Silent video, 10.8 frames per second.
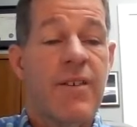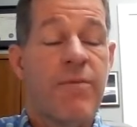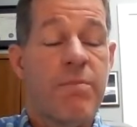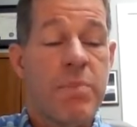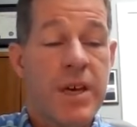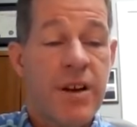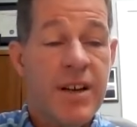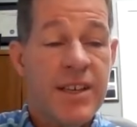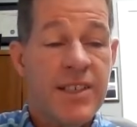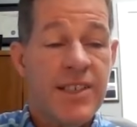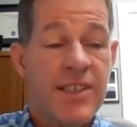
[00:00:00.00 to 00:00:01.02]
if
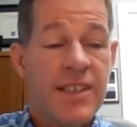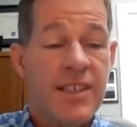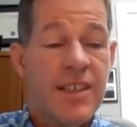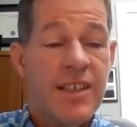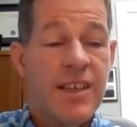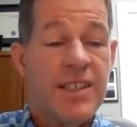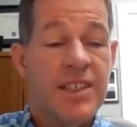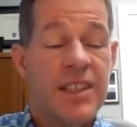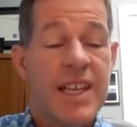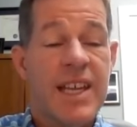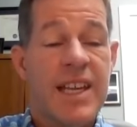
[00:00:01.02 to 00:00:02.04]
bitterness
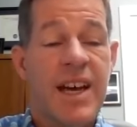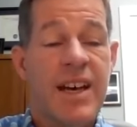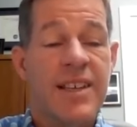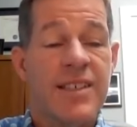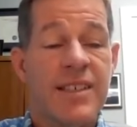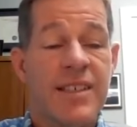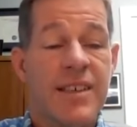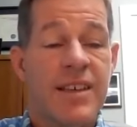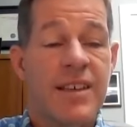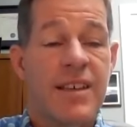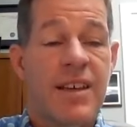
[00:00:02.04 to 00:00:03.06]
is leading us,
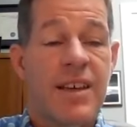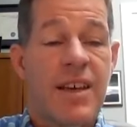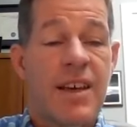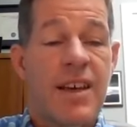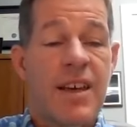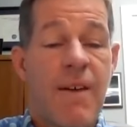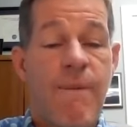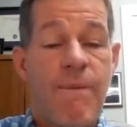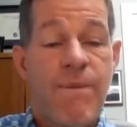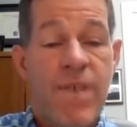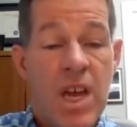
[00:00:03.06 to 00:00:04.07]

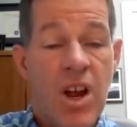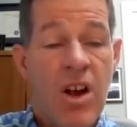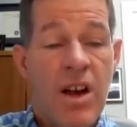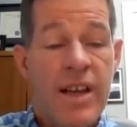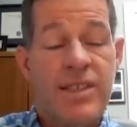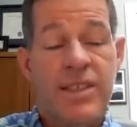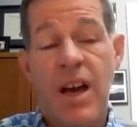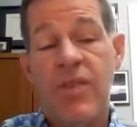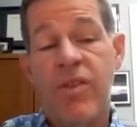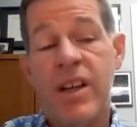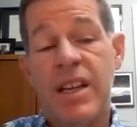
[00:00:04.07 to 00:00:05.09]
if fear is
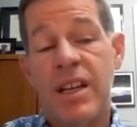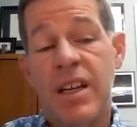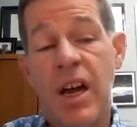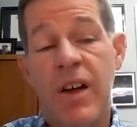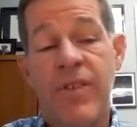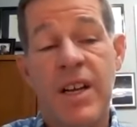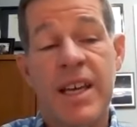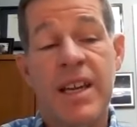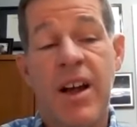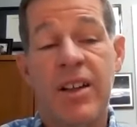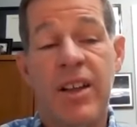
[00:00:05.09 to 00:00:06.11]
govern,
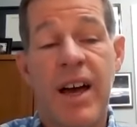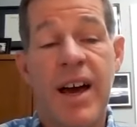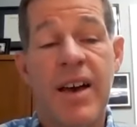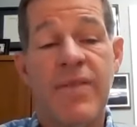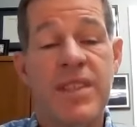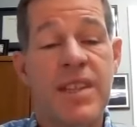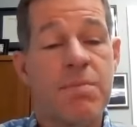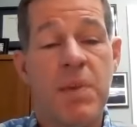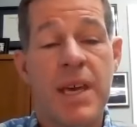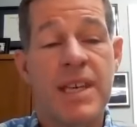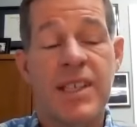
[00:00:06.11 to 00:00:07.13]
governing our lives,
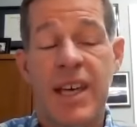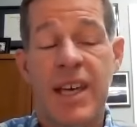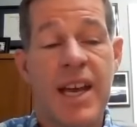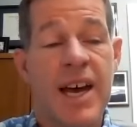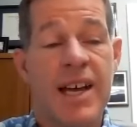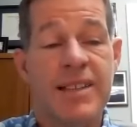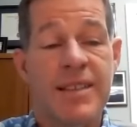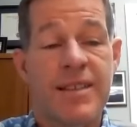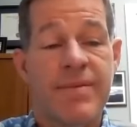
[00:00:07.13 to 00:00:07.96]
then peace cannot.